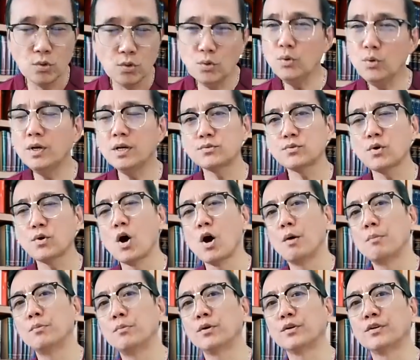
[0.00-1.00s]
who got
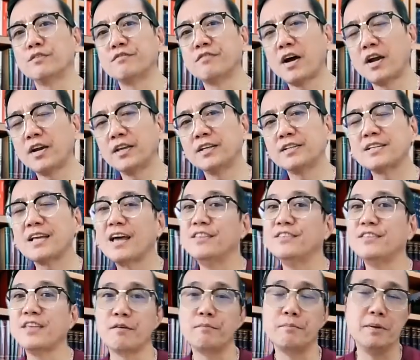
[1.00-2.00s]
Omicron variant and
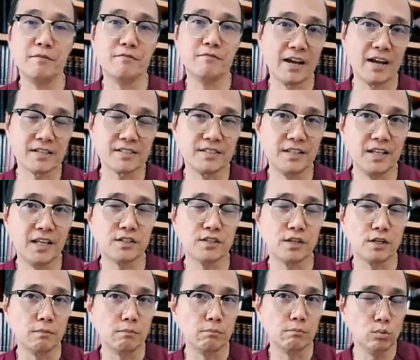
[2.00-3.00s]
they're being vaccinated
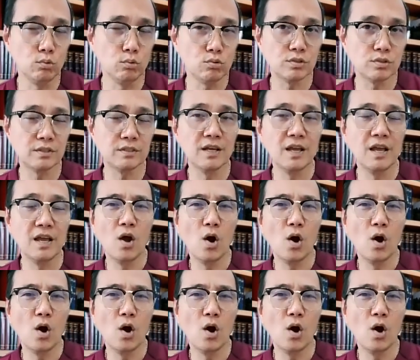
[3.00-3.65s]
and boosted